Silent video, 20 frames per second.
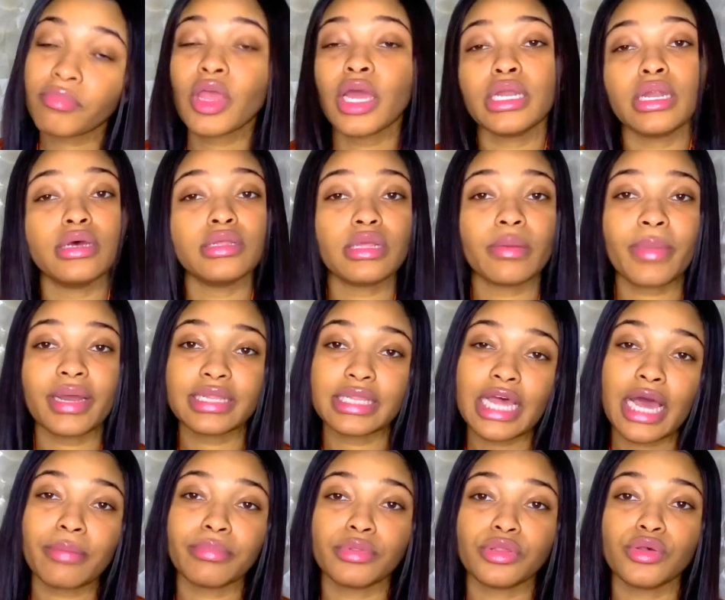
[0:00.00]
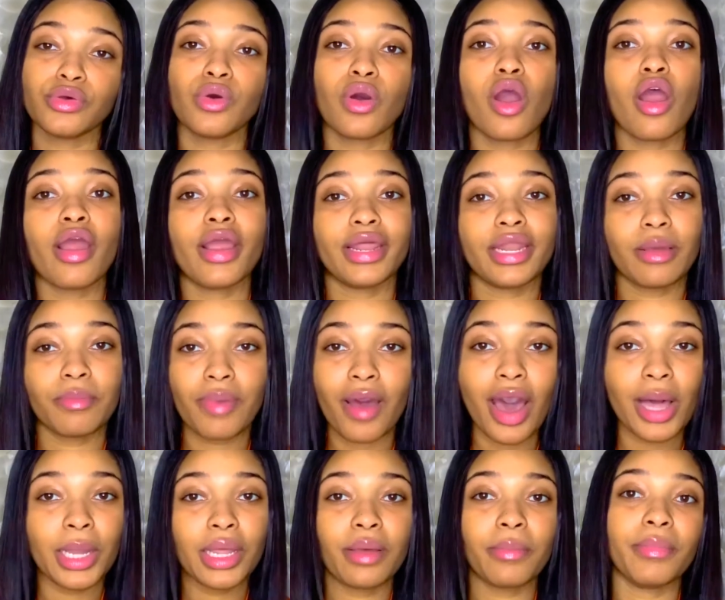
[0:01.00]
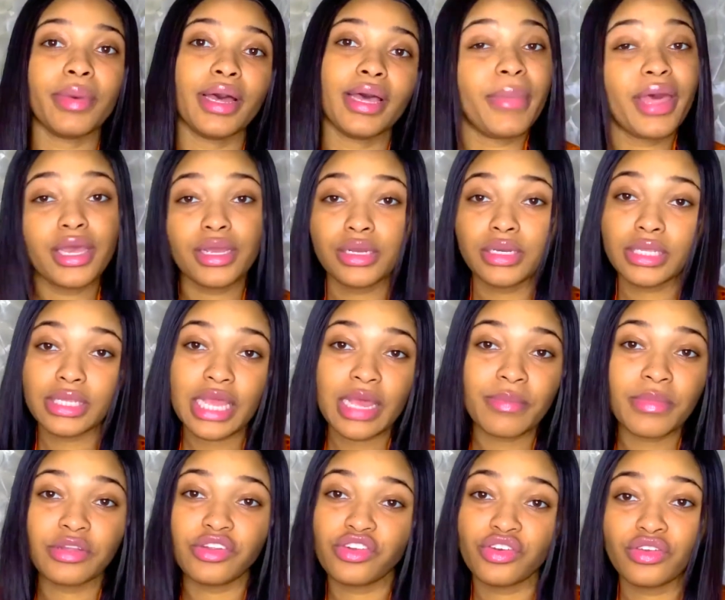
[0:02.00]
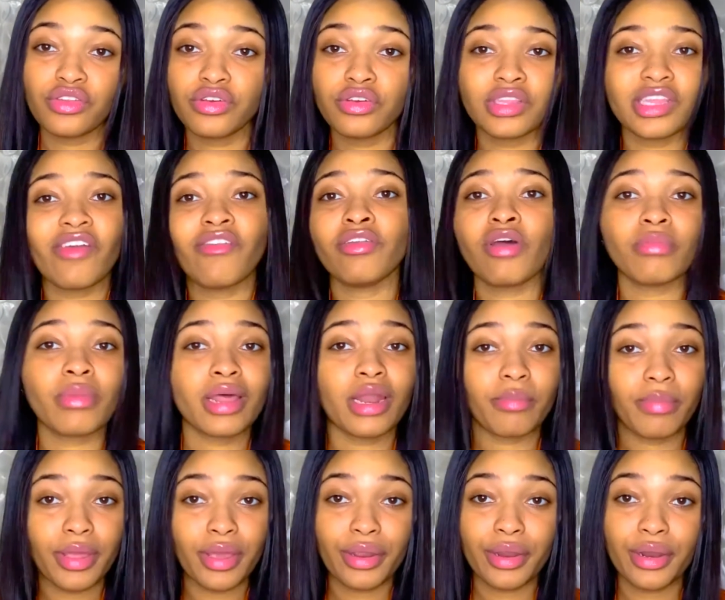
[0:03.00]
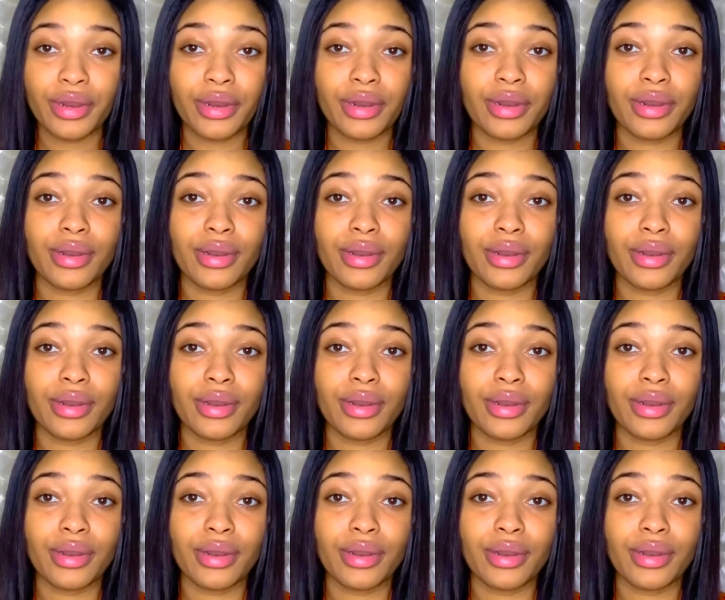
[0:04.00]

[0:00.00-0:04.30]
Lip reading: Those are my top two, R and Impala. But beggars can be choosers, even though I'm not a beggar.